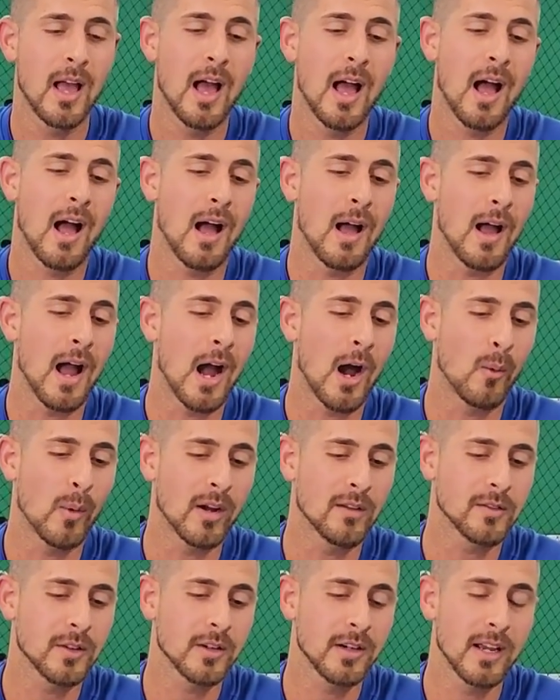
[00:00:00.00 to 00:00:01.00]

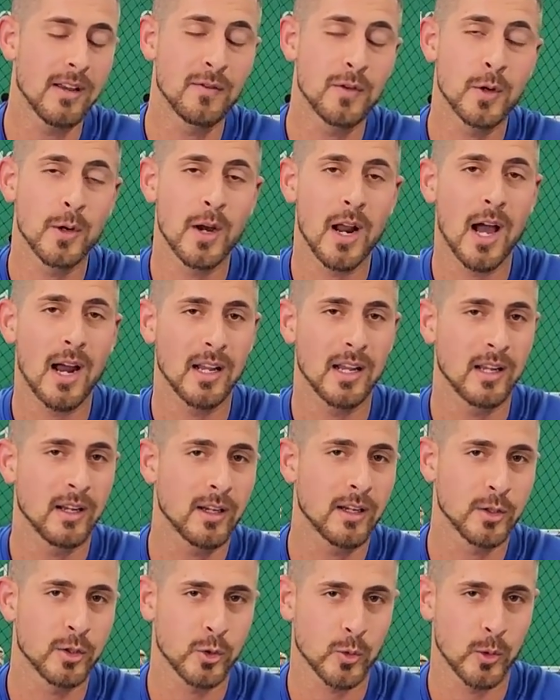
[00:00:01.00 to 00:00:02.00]
However, if you're not in
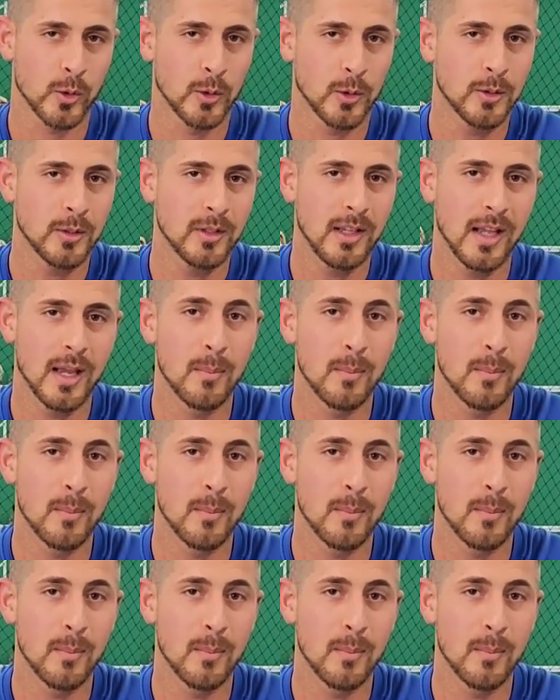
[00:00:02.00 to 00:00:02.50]
control,